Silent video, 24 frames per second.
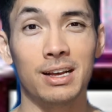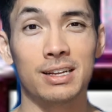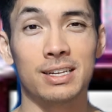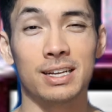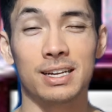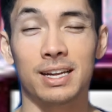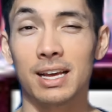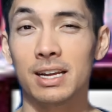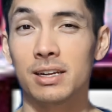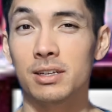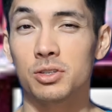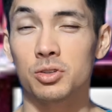
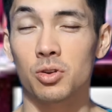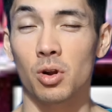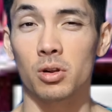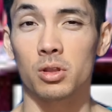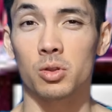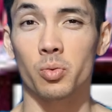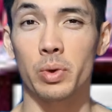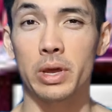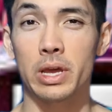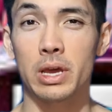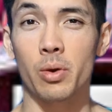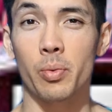Today to start
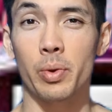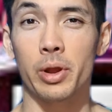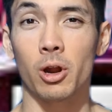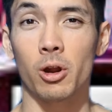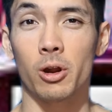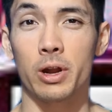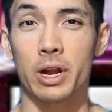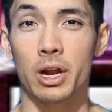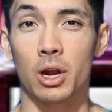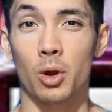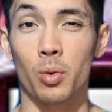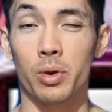the week, we are
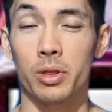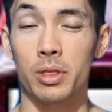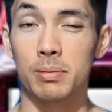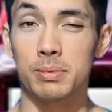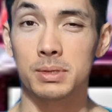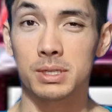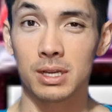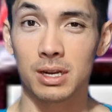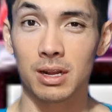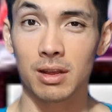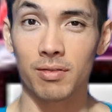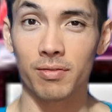here with
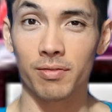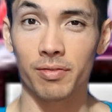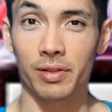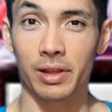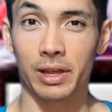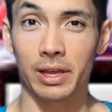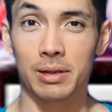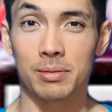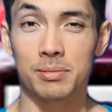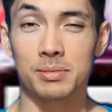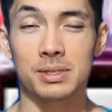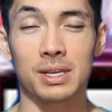Obsidian
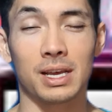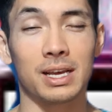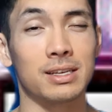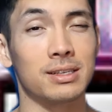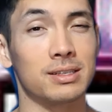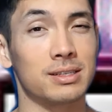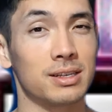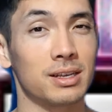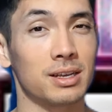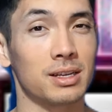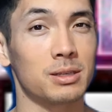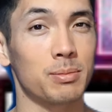Flames, a
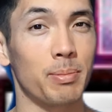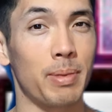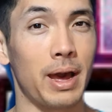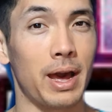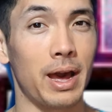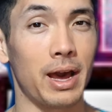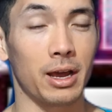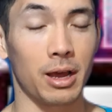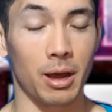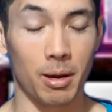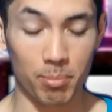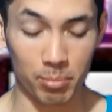
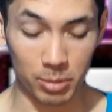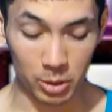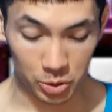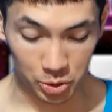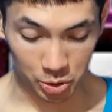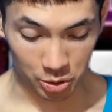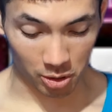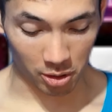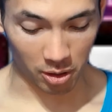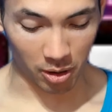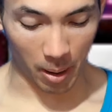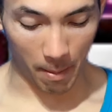six-pack
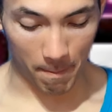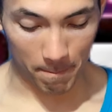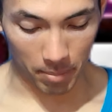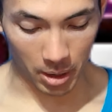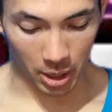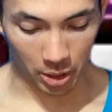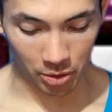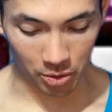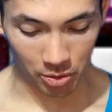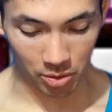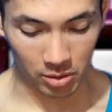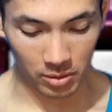booster
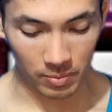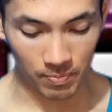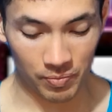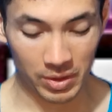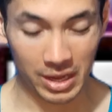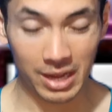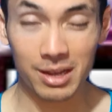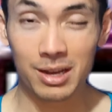bundle.